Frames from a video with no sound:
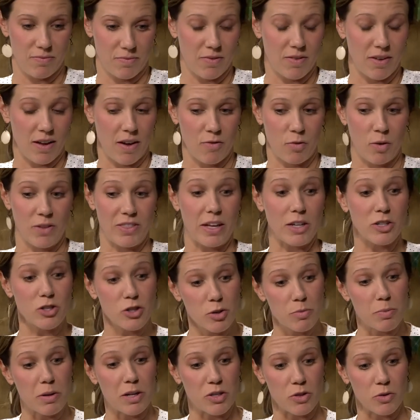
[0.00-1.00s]
of what they
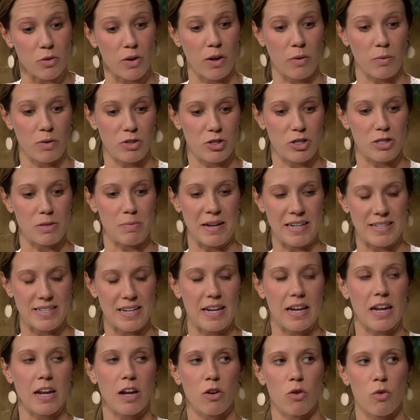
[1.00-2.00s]
should be doing, which is
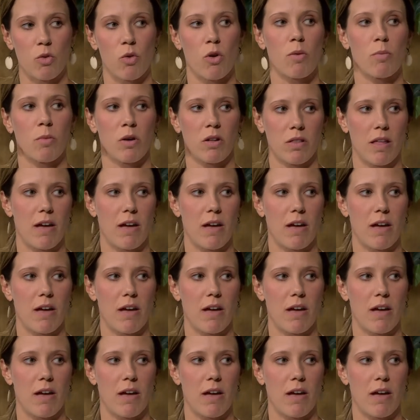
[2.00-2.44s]
maintaining a normal